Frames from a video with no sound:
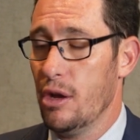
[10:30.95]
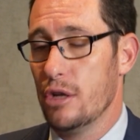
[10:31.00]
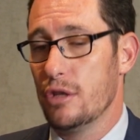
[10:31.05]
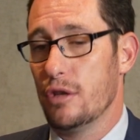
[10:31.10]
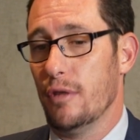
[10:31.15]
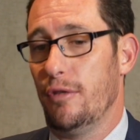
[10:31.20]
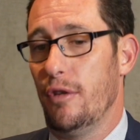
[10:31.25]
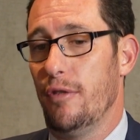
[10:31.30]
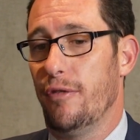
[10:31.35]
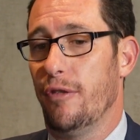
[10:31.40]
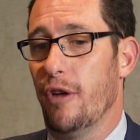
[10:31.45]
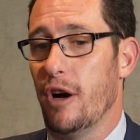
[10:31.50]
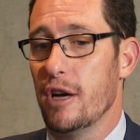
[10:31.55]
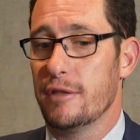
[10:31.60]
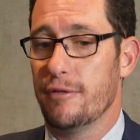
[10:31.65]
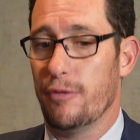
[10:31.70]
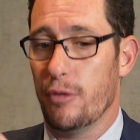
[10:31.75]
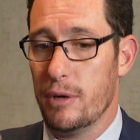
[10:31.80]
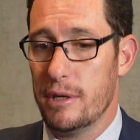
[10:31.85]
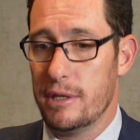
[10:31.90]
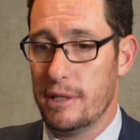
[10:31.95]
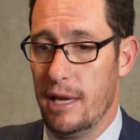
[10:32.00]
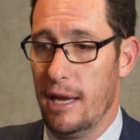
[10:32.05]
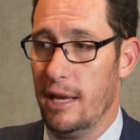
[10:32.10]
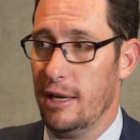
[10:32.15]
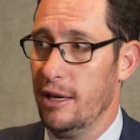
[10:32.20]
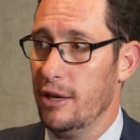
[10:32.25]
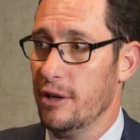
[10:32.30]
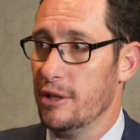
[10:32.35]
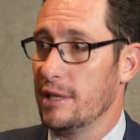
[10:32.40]
So if you fast forward
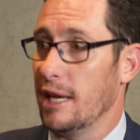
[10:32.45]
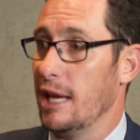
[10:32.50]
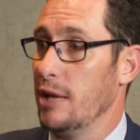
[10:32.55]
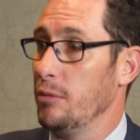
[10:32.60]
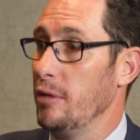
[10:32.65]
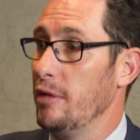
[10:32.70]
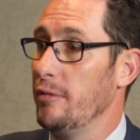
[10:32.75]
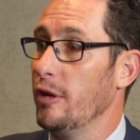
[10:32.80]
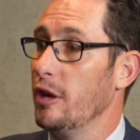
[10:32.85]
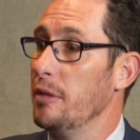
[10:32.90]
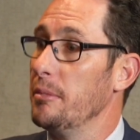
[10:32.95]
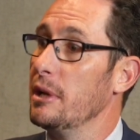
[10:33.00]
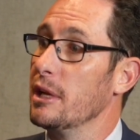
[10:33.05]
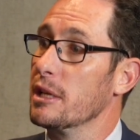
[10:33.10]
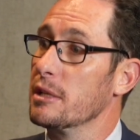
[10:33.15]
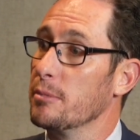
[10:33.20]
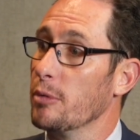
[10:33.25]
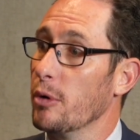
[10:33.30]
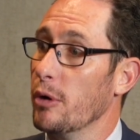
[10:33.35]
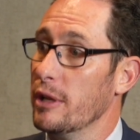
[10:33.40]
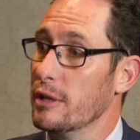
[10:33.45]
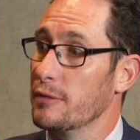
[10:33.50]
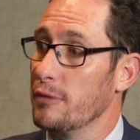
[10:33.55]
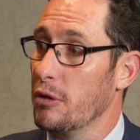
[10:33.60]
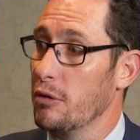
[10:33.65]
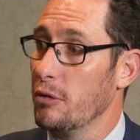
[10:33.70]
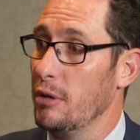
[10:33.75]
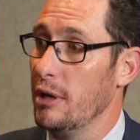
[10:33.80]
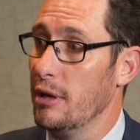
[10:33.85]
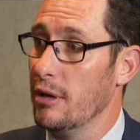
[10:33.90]
ten years, again, we've only been exploring this for
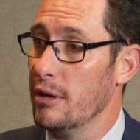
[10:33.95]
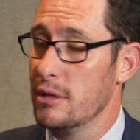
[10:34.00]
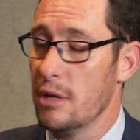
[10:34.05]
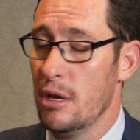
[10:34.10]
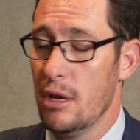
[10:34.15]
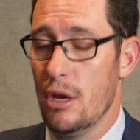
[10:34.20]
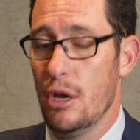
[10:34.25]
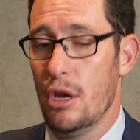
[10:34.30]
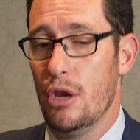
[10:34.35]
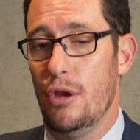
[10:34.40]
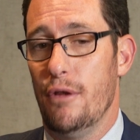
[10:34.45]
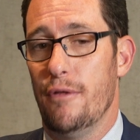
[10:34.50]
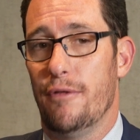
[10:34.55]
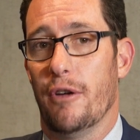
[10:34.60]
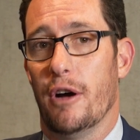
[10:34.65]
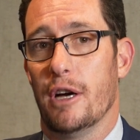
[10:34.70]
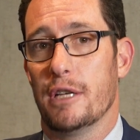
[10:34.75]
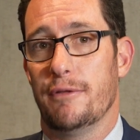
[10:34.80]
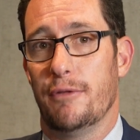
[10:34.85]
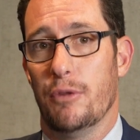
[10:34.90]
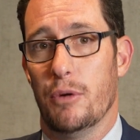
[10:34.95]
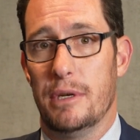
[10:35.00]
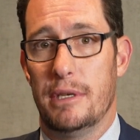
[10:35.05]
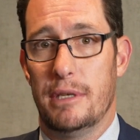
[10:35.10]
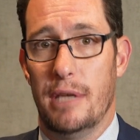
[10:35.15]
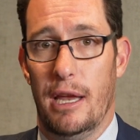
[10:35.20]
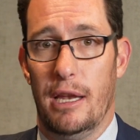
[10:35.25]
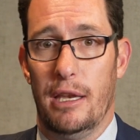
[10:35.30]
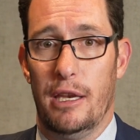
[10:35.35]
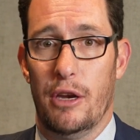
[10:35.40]
three years, you fast forward
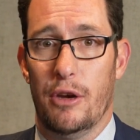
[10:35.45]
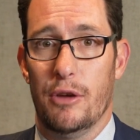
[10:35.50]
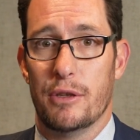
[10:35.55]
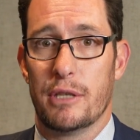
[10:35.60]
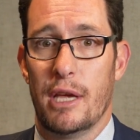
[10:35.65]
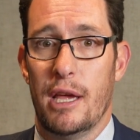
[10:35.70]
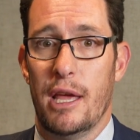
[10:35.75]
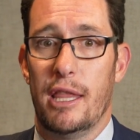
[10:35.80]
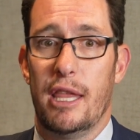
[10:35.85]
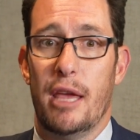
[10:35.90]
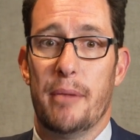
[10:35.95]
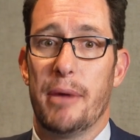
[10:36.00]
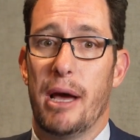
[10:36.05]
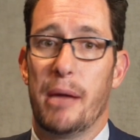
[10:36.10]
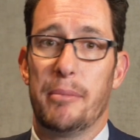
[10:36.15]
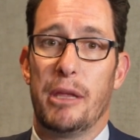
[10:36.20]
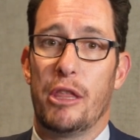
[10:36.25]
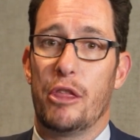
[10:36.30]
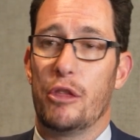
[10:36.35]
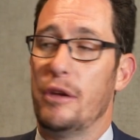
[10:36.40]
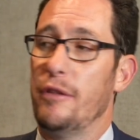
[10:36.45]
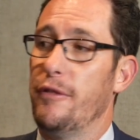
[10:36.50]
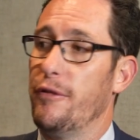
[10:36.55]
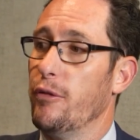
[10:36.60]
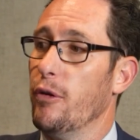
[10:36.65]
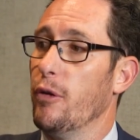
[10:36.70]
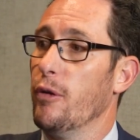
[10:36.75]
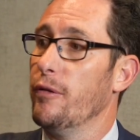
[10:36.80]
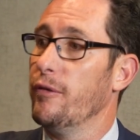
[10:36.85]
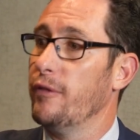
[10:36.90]
ten years, there might be three,
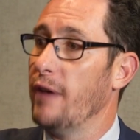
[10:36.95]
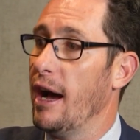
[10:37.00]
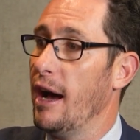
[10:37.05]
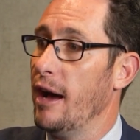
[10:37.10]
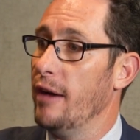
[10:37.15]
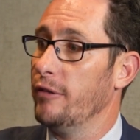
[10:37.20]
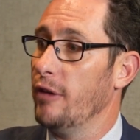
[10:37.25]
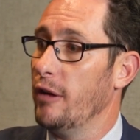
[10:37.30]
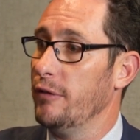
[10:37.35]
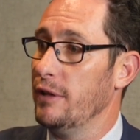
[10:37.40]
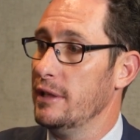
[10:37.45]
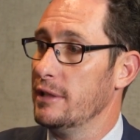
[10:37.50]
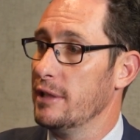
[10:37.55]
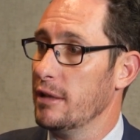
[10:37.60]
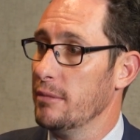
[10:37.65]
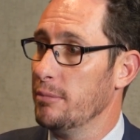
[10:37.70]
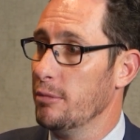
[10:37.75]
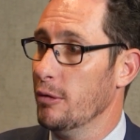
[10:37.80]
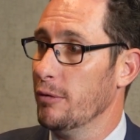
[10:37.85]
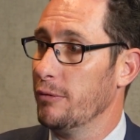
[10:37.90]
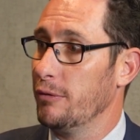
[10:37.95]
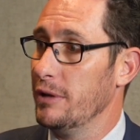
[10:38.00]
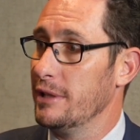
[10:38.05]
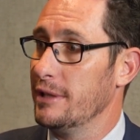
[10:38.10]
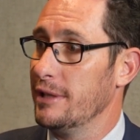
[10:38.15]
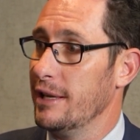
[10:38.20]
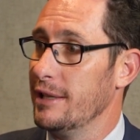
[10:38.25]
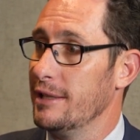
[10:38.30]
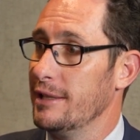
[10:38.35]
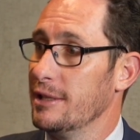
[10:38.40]
four, five of these other porphyry
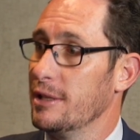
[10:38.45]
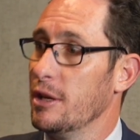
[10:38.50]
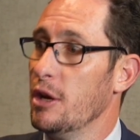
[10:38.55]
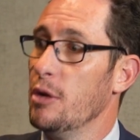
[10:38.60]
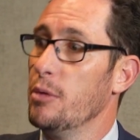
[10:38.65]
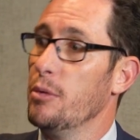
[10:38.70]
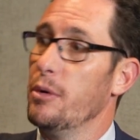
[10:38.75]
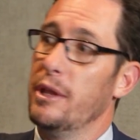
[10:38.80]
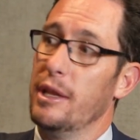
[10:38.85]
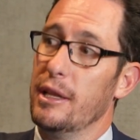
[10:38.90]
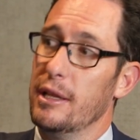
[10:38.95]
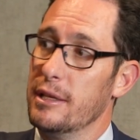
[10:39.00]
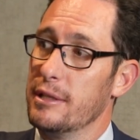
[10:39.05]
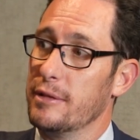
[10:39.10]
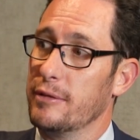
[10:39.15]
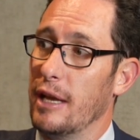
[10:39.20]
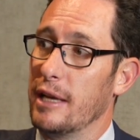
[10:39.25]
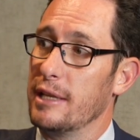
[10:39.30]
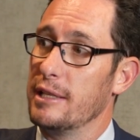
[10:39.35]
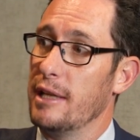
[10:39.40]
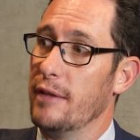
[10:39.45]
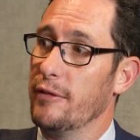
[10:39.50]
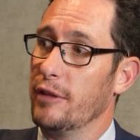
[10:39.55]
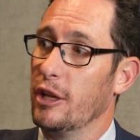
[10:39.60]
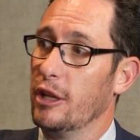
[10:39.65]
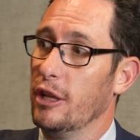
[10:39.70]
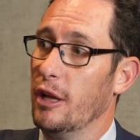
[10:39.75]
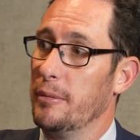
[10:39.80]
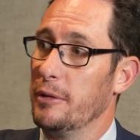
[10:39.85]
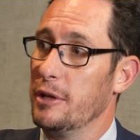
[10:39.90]
centers within this like seven
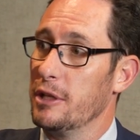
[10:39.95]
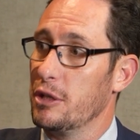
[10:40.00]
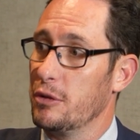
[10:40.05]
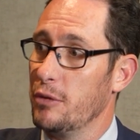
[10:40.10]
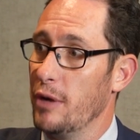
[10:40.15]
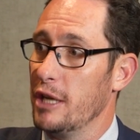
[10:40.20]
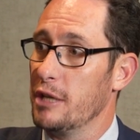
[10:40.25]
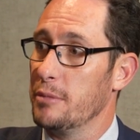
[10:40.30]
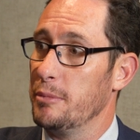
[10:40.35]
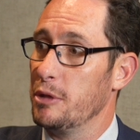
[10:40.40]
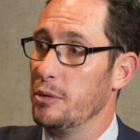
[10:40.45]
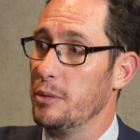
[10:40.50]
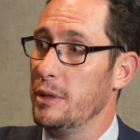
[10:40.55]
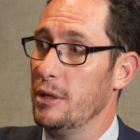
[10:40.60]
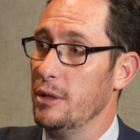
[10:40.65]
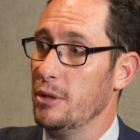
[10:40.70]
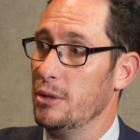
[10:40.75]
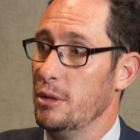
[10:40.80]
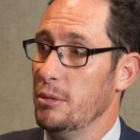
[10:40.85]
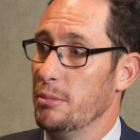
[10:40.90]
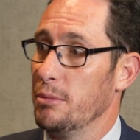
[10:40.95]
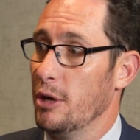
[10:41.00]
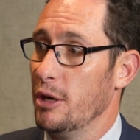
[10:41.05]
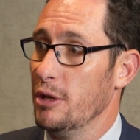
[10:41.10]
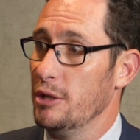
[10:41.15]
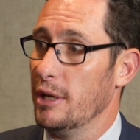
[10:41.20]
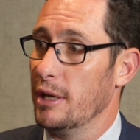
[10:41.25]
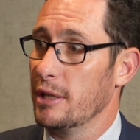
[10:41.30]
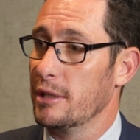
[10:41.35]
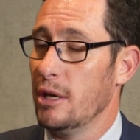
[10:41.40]
kilometer stretch between these two
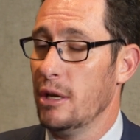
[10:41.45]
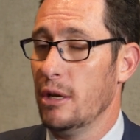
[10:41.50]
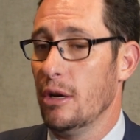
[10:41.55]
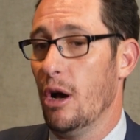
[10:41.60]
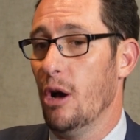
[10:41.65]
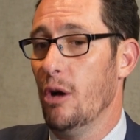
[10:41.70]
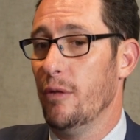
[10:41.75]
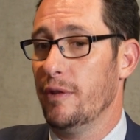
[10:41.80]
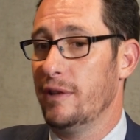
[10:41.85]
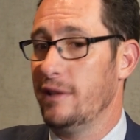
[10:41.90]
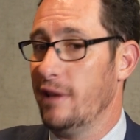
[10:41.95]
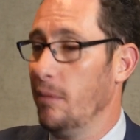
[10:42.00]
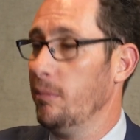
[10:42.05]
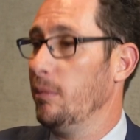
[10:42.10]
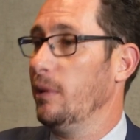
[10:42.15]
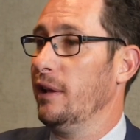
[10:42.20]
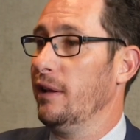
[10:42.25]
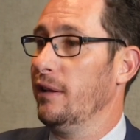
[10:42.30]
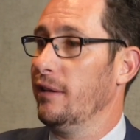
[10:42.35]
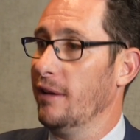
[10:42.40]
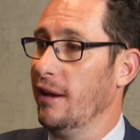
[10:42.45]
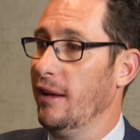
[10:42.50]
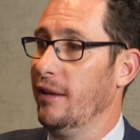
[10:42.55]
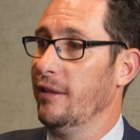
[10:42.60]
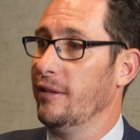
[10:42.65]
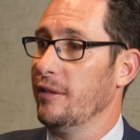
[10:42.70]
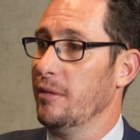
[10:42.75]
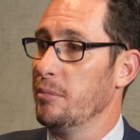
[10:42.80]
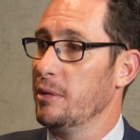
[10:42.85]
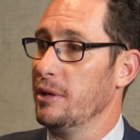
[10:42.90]
projects, over ten billion
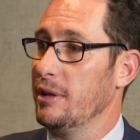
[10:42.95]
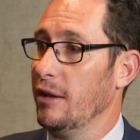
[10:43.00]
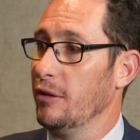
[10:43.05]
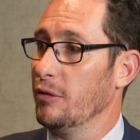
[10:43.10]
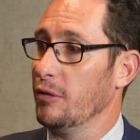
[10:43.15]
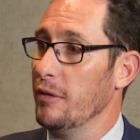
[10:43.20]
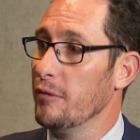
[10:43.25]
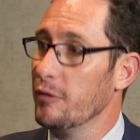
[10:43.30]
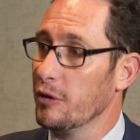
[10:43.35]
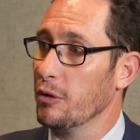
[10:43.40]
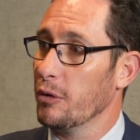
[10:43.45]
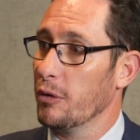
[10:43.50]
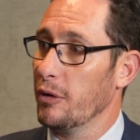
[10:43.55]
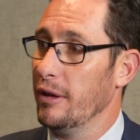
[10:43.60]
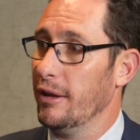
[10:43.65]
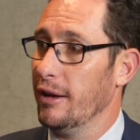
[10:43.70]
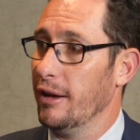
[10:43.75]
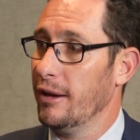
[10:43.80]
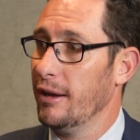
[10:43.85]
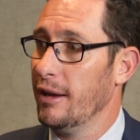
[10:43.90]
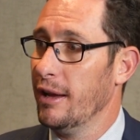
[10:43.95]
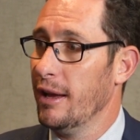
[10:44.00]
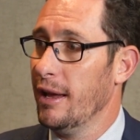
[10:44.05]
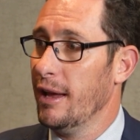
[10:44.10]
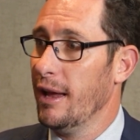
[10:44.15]
tons in potential inventory there.